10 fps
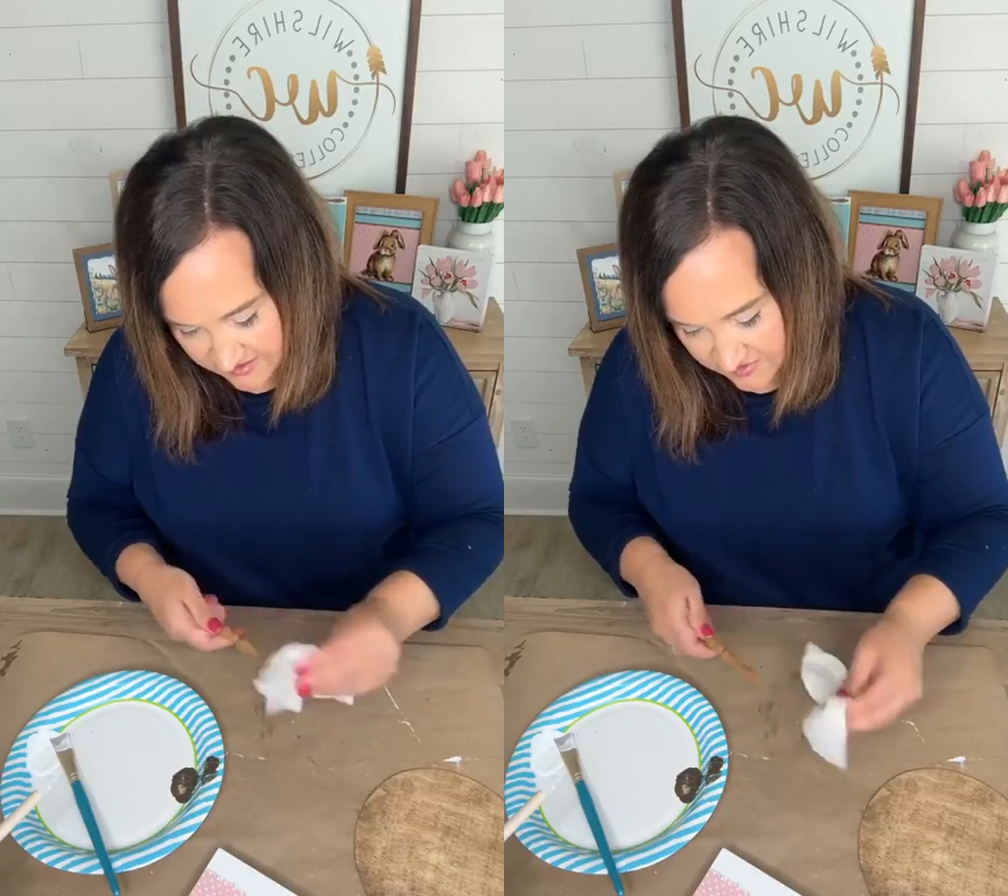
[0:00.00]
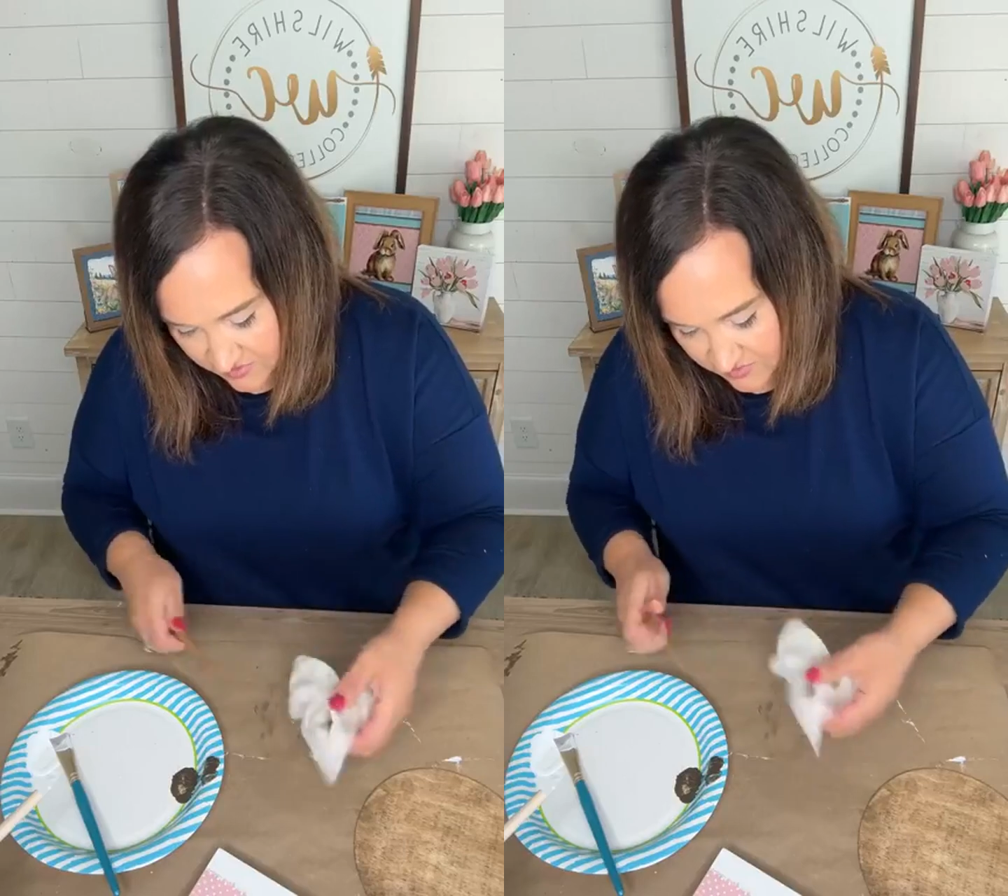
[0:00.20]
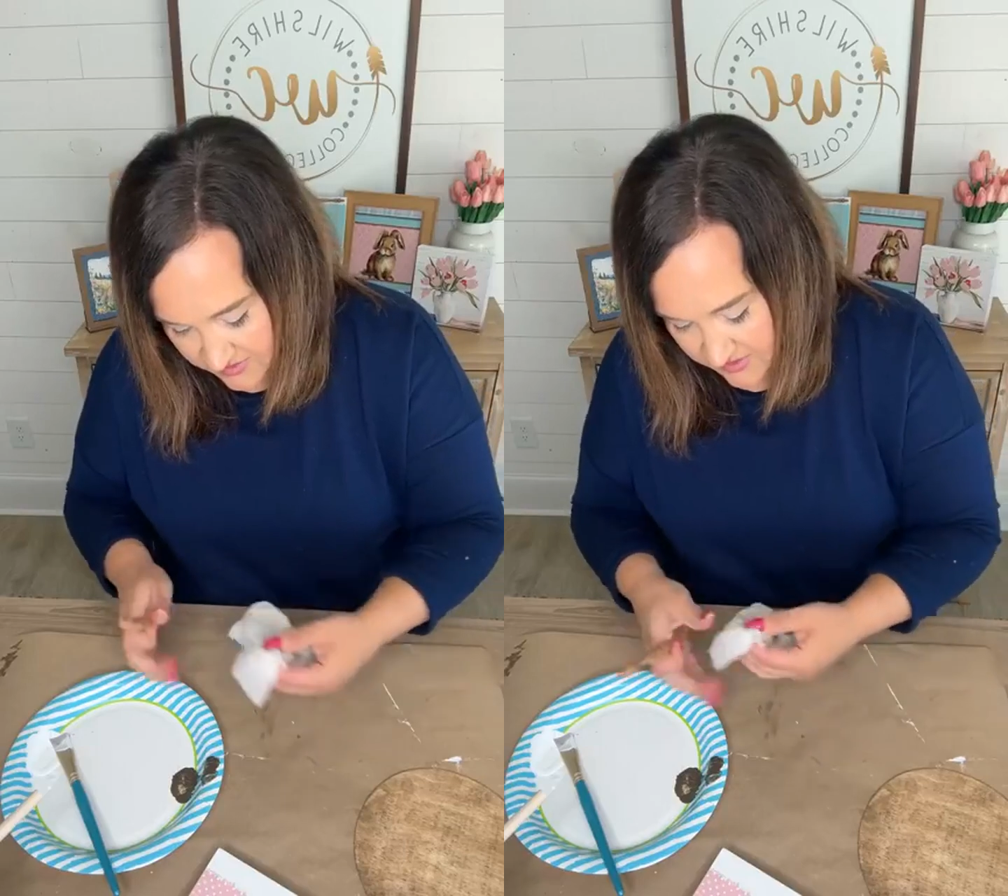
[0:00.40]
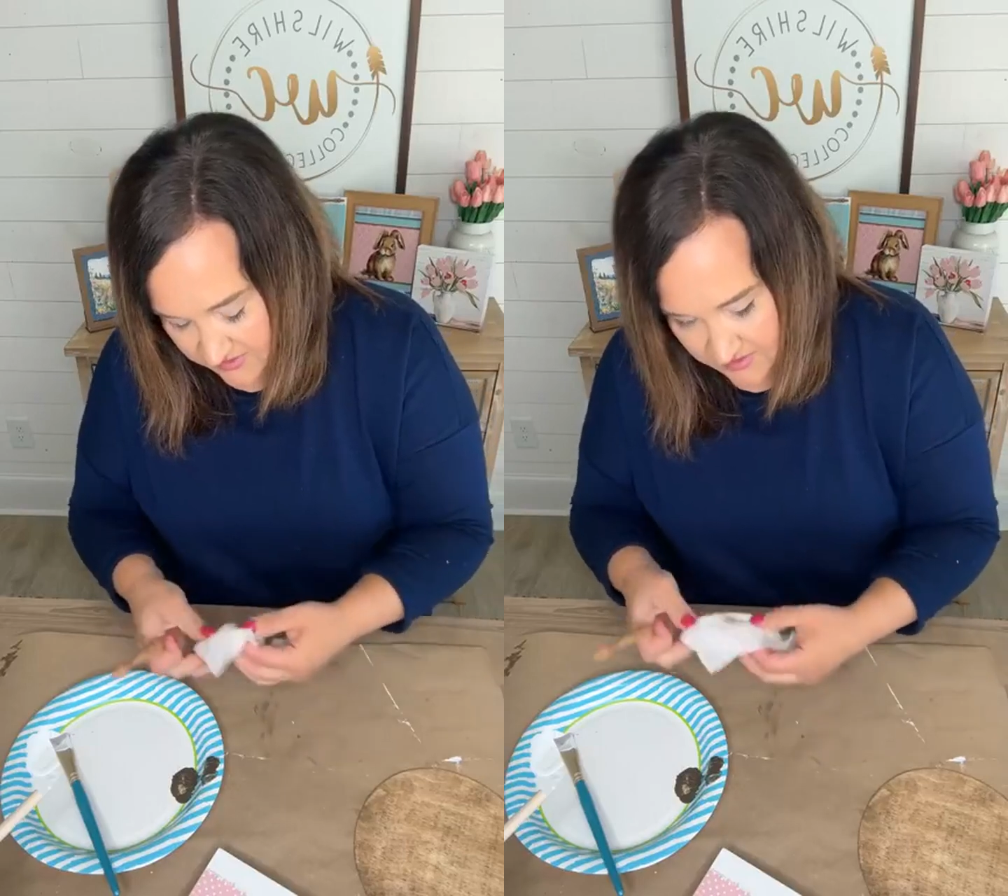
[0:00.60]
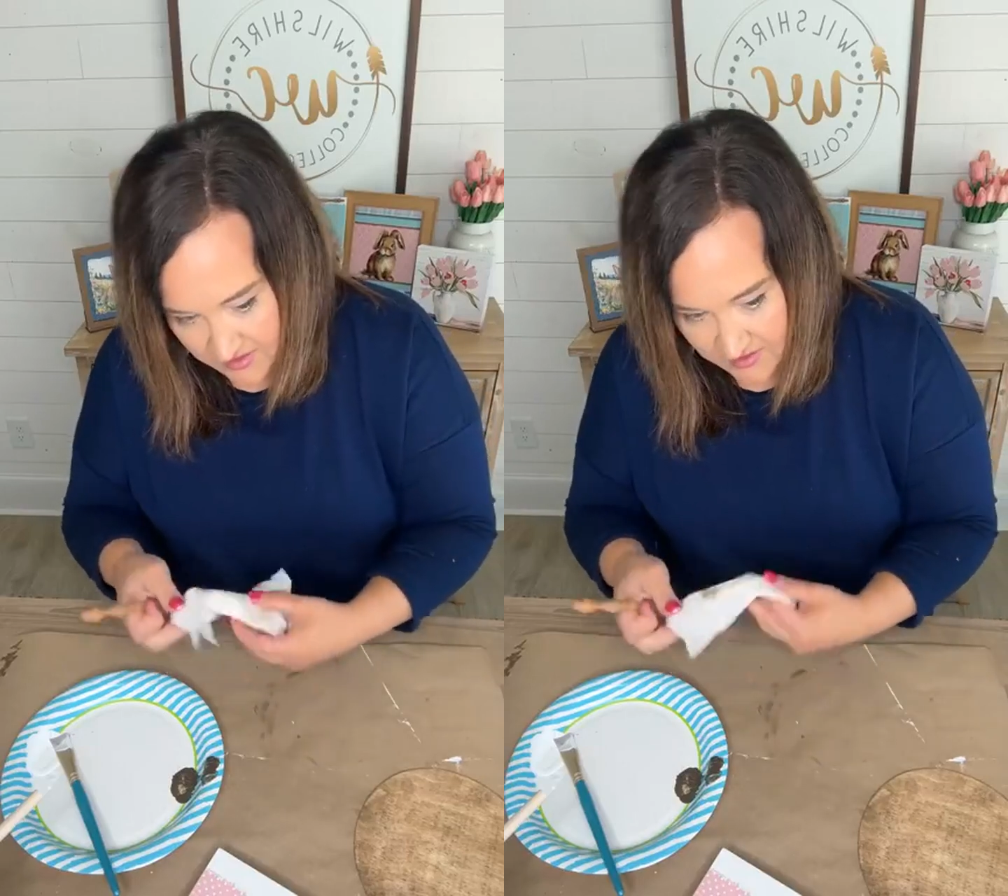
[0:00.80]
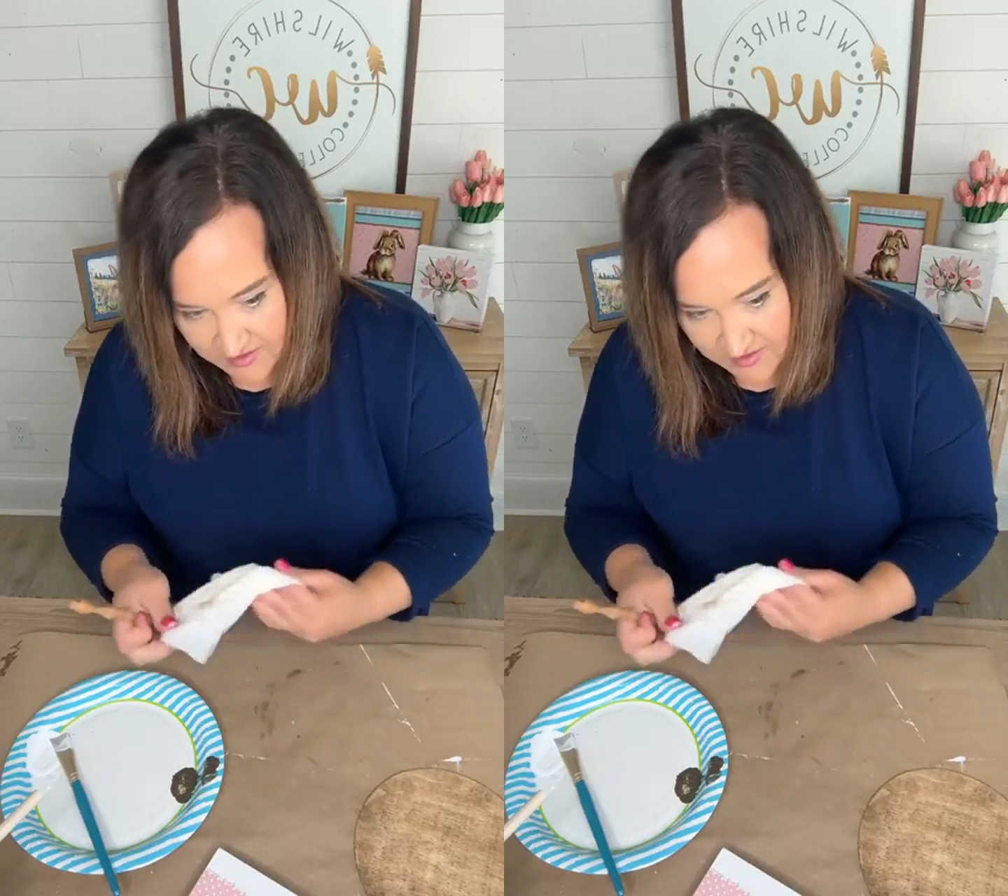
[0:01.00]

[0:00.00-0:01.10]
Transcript: the other one.